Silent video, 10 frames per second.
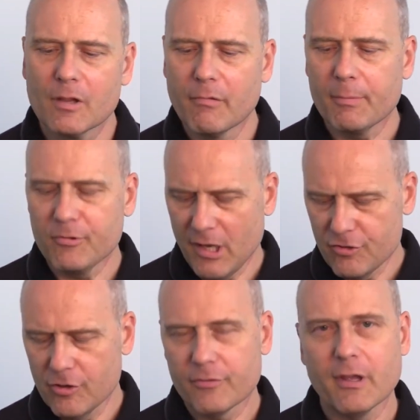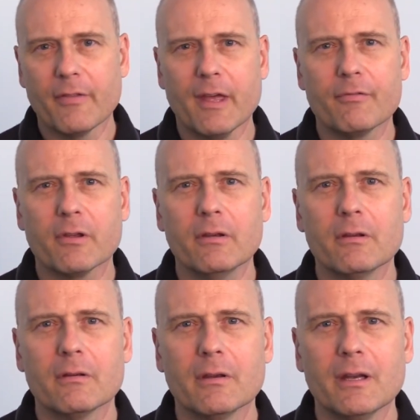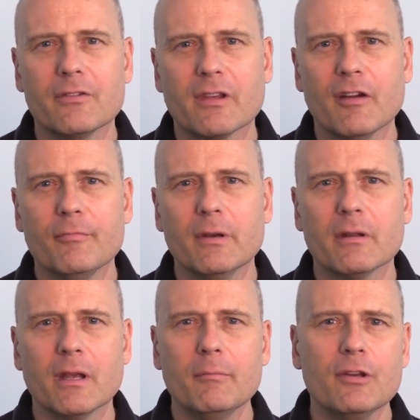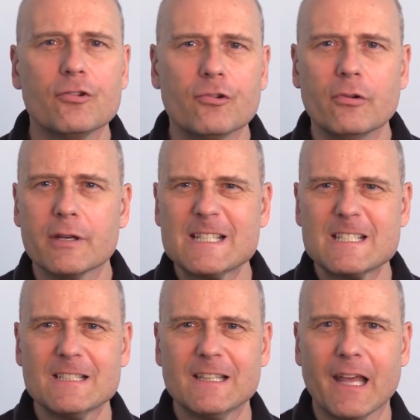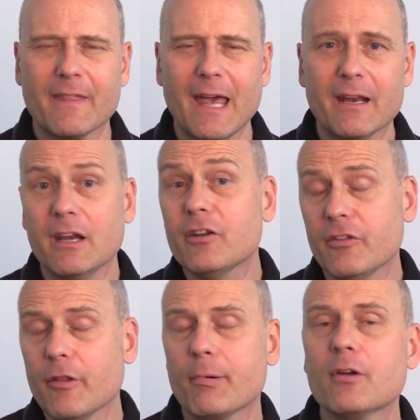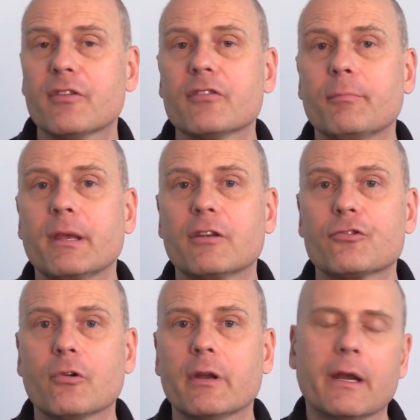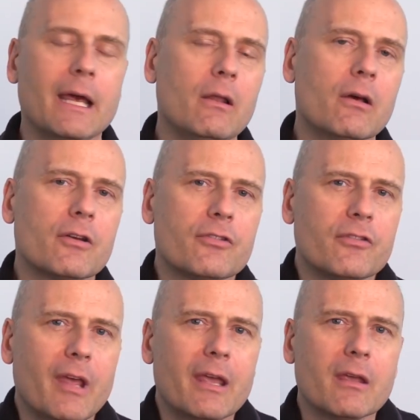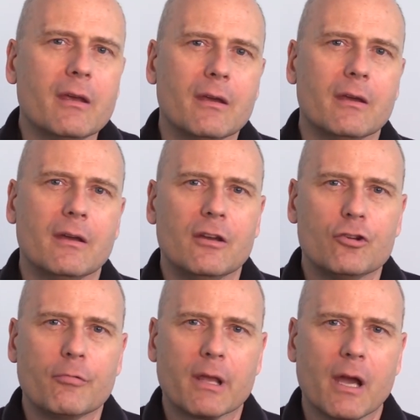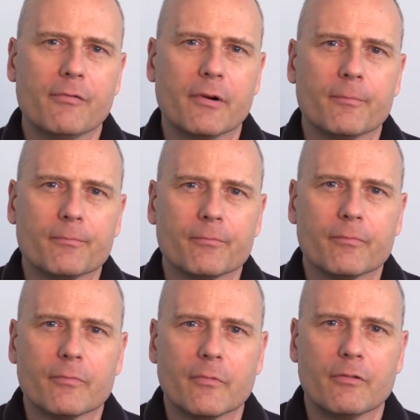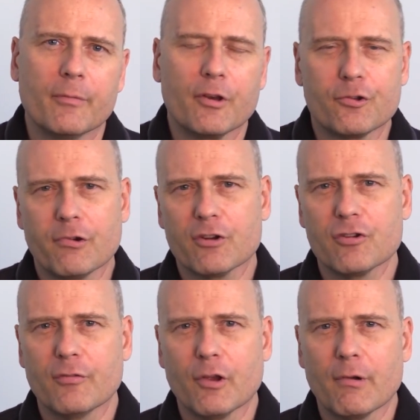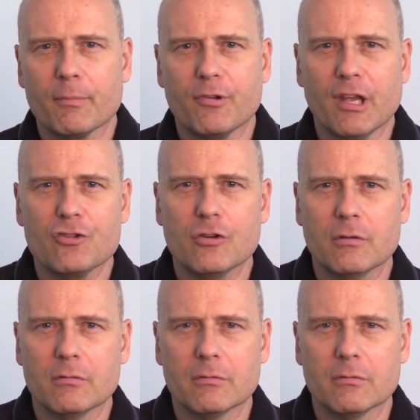The reputation of South Africa and its government can be destroyed like that. And it is in the process of being destroyed. And how long does it take to recover from the destruction of your reputation?